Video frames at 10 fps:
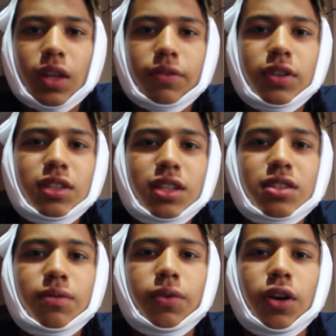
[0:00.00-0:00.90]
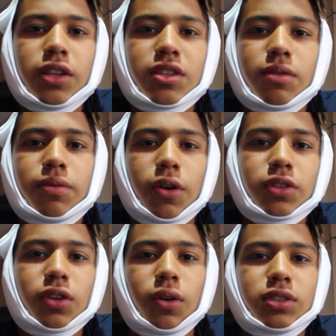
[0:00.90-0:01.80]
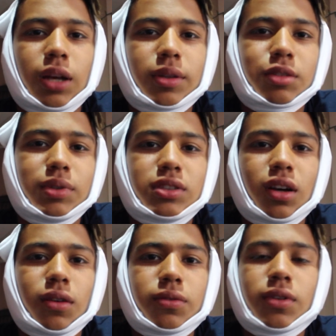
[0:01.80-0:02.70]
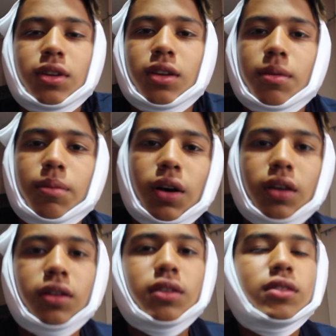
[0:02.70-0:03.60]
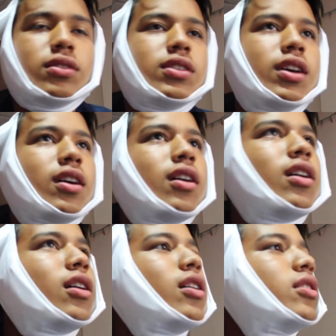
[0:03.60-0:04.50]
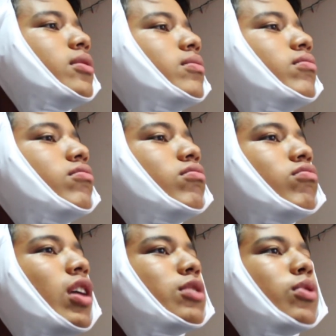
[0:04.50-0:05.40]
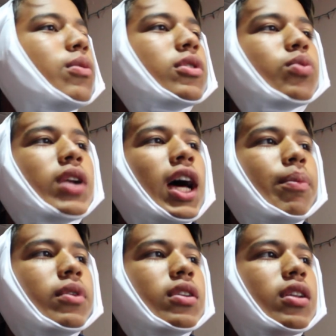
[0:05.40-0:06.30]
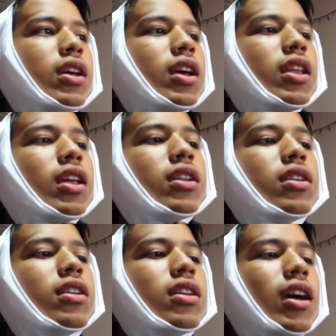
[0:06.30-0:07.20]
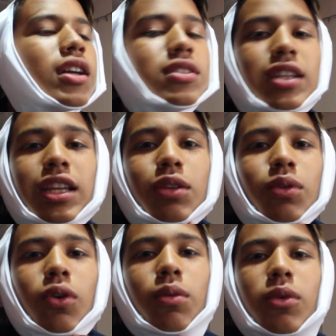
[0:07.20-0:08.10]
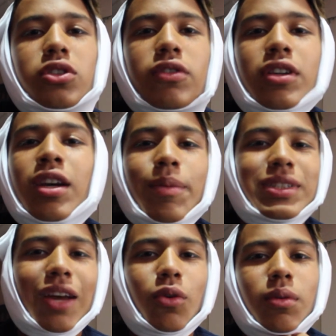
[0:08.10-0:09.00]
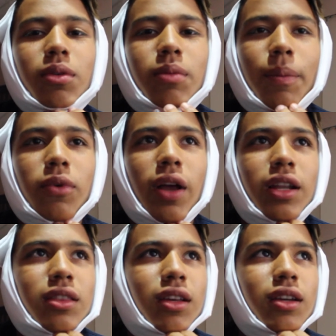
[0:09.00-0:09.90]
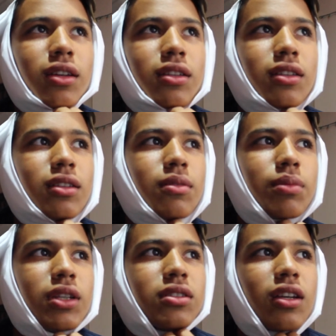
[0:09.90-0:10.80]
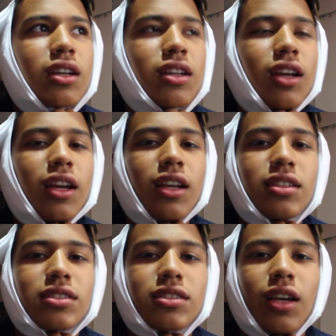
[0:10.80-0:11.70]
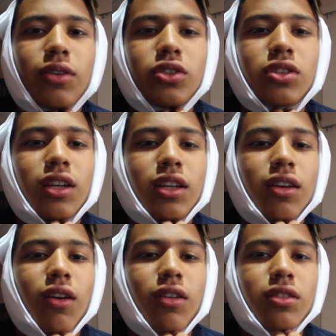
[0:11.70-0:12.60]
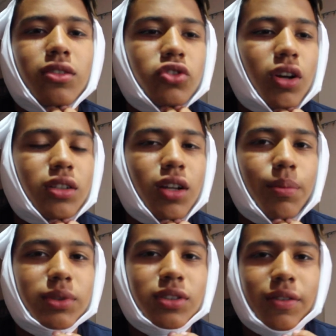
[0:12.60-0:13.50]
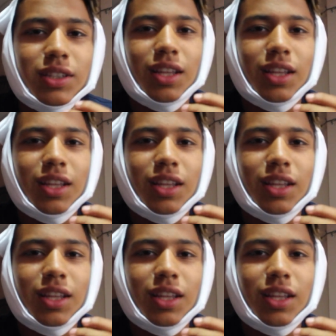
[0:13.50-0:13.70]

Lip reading: if this thing isn't in focus the whole time, that's going to be tough. But yeah, that's pretty much what happened, and then I guess Ethan recorded most of it. I don't really remember anything. It's like, I guess, it's like all fucked